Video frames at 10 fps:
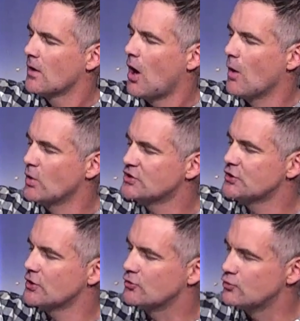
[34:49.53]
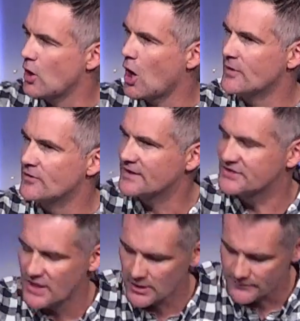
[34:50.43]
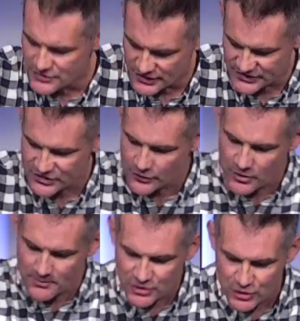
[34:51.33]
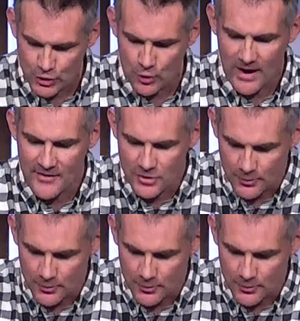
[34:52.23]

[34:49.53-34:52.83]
I want you to grow in your understanding of Jesus so that you're mature and that you're